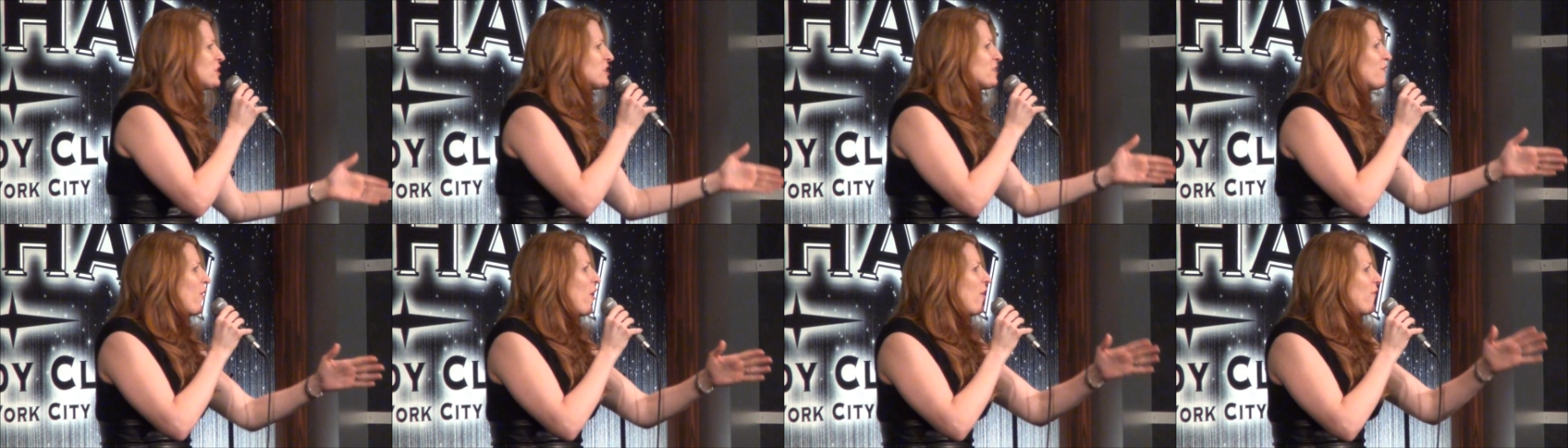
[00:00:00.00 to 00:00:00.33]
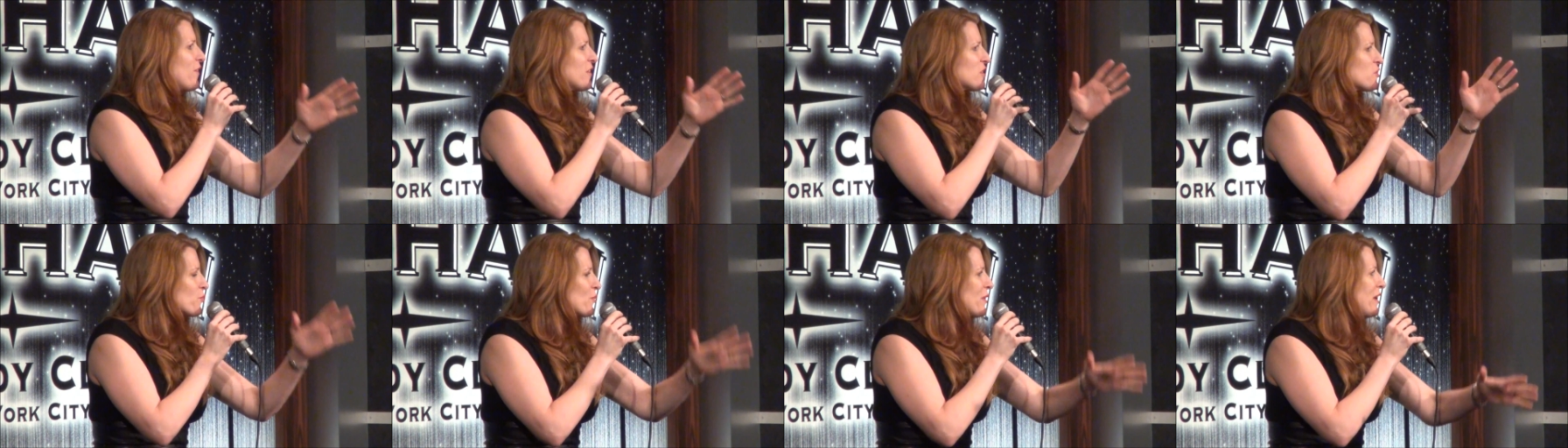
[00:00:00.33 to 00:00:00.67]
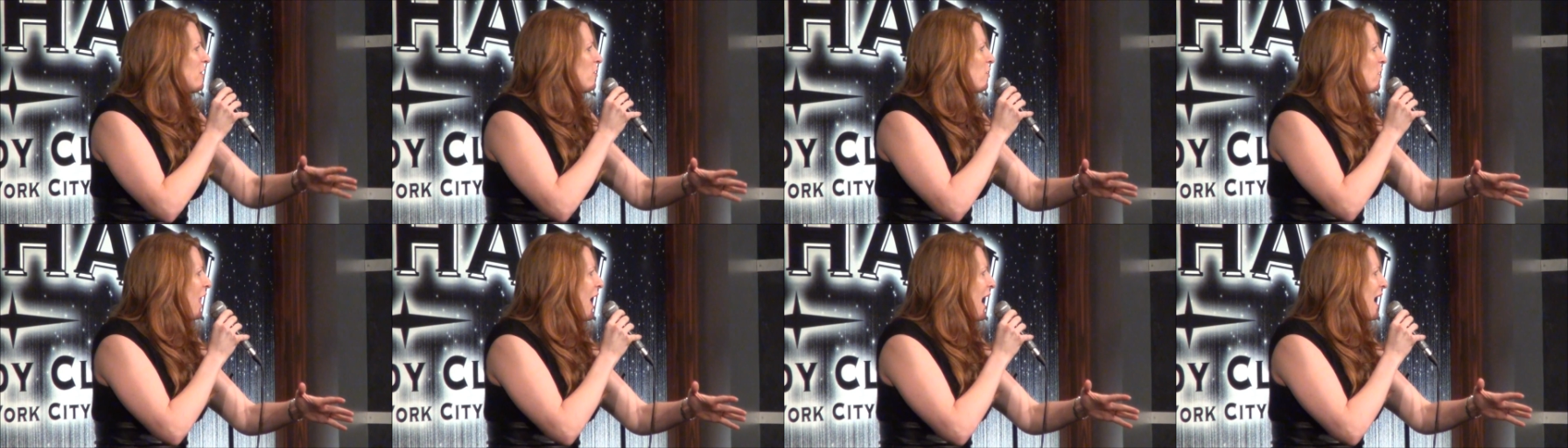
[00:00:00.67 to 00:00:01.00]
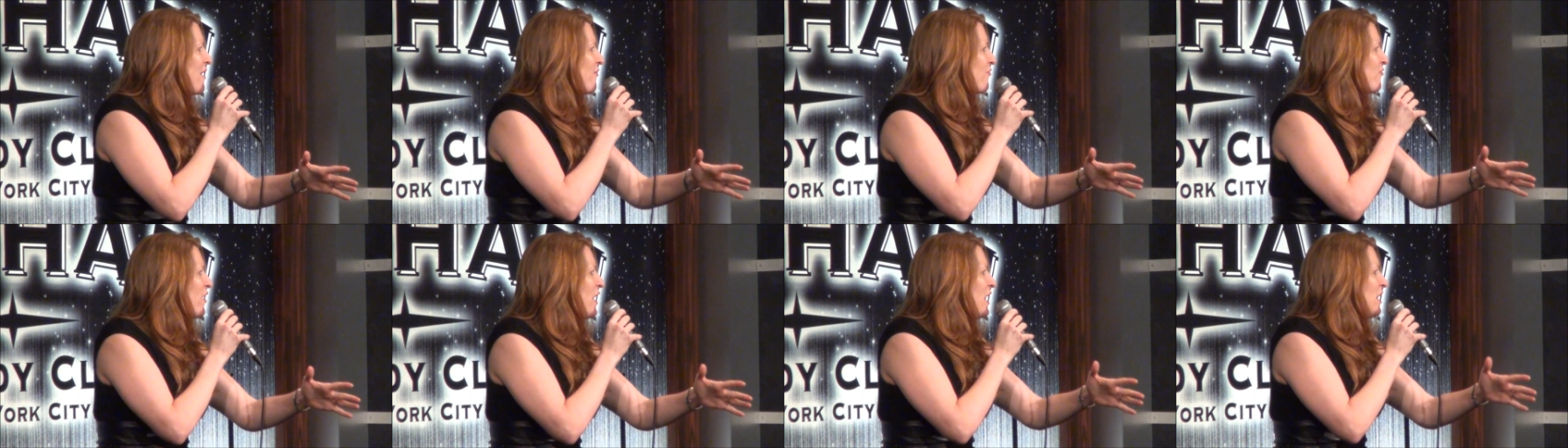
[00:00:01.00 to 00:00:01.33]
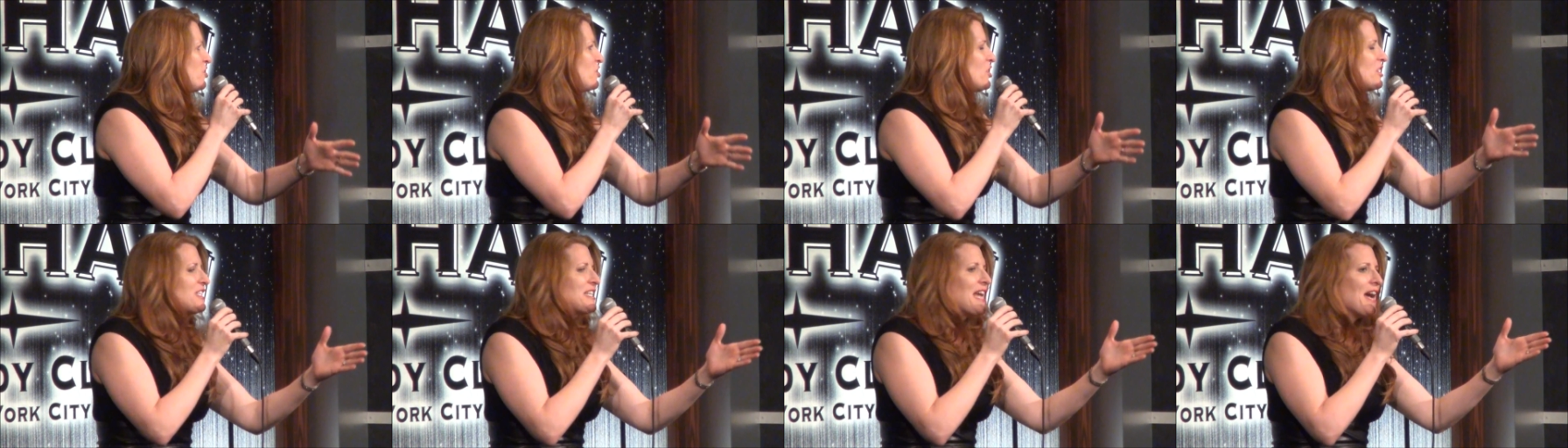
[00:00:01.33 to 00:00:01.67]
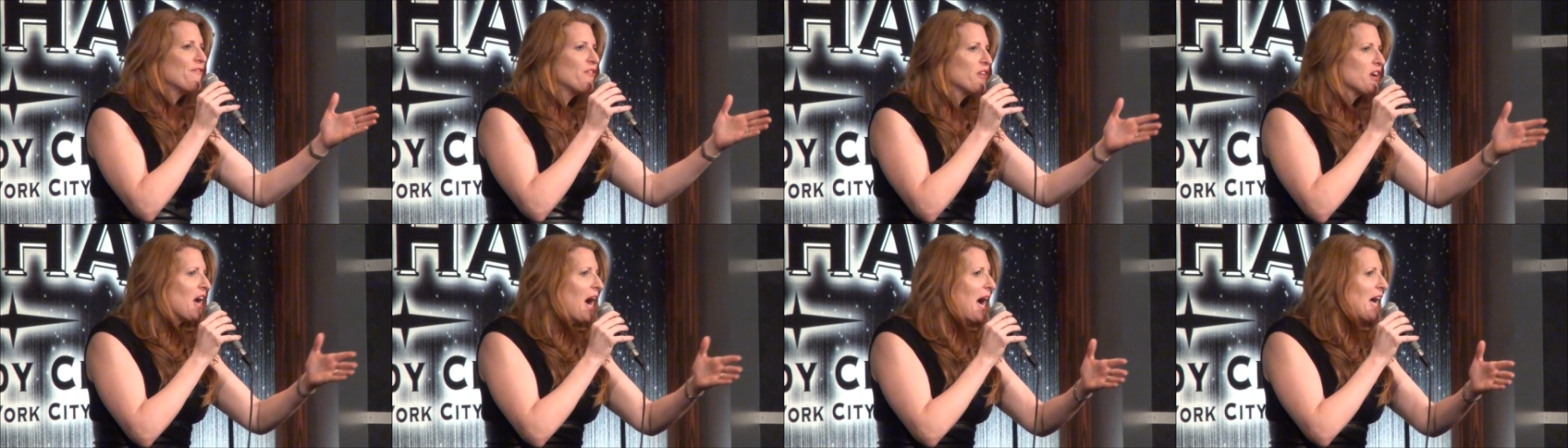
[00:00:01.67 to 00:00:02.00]
First of all, if it's real life, just
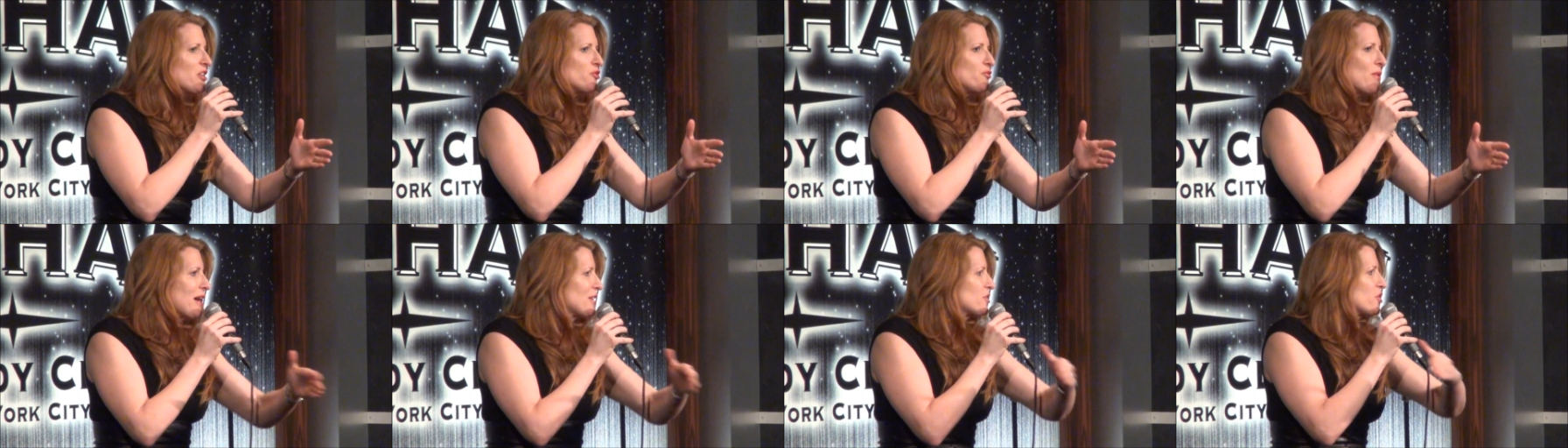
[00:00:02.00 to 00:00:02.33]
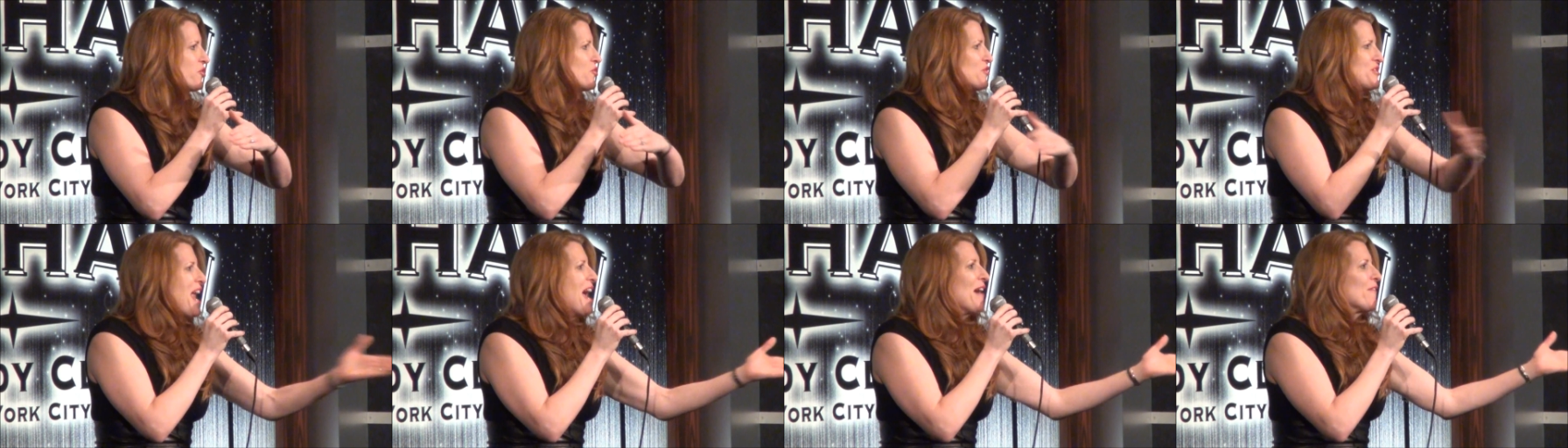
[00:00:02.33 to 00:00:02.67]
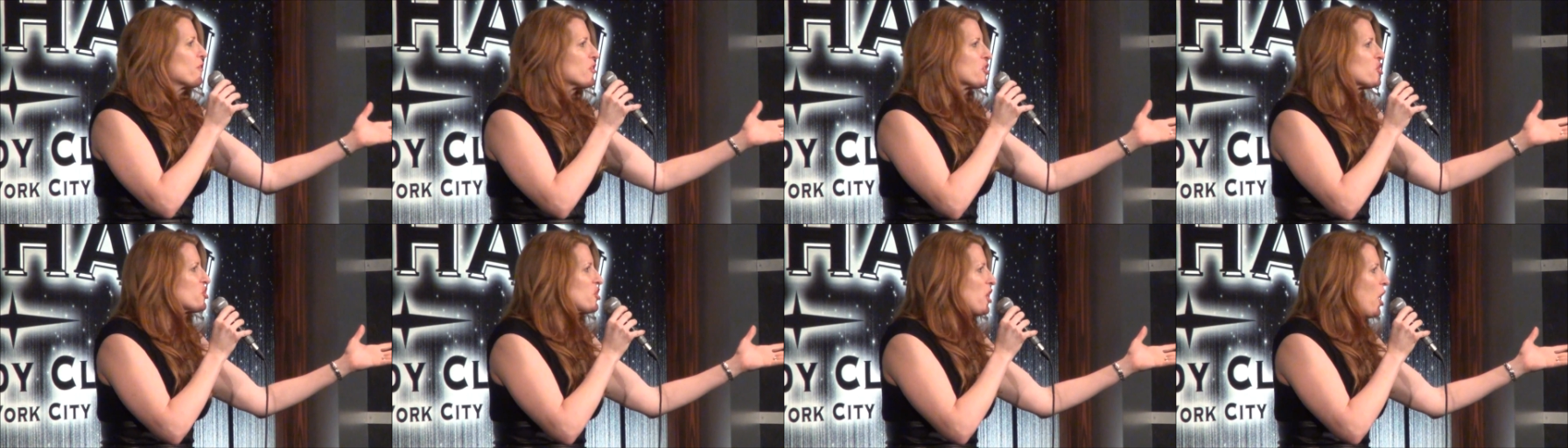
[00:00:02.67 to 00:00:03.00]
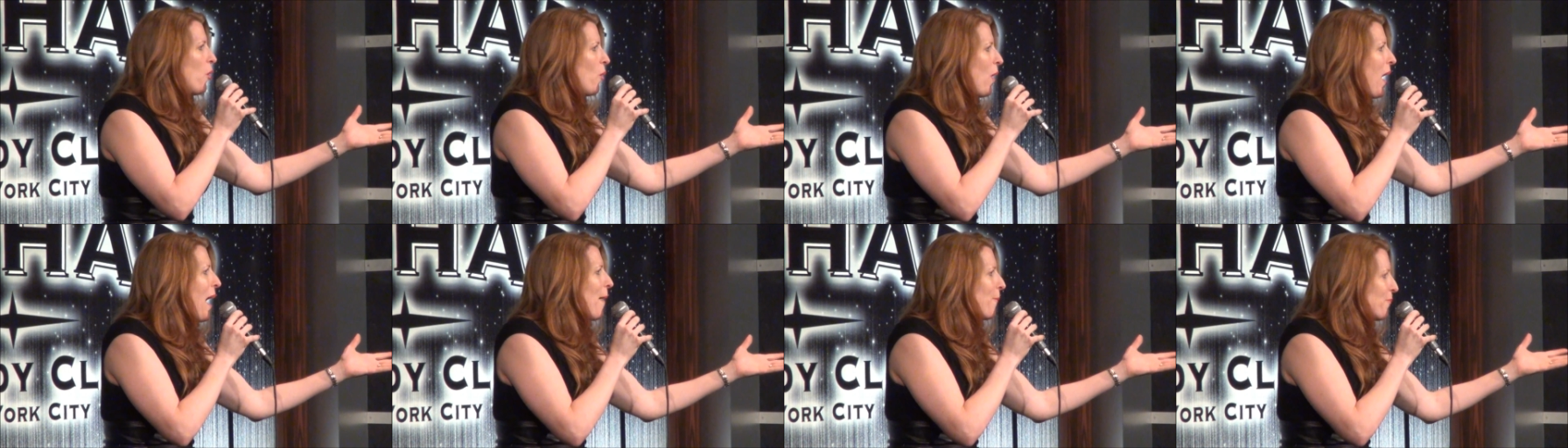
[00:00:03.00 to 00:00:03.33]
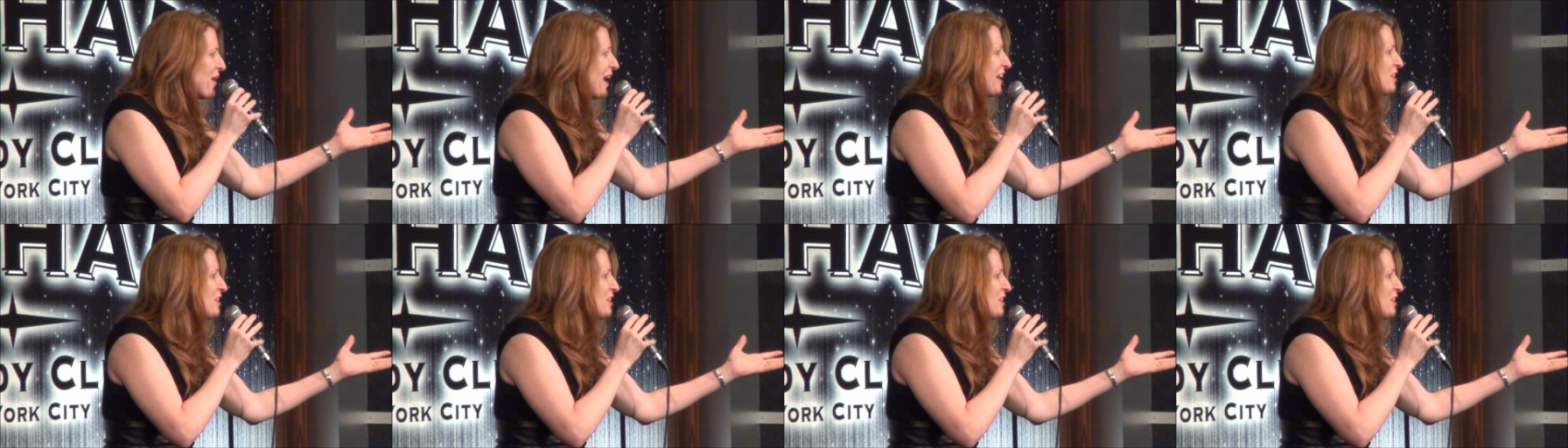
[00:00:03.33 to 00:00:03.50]
have the contractor never show up.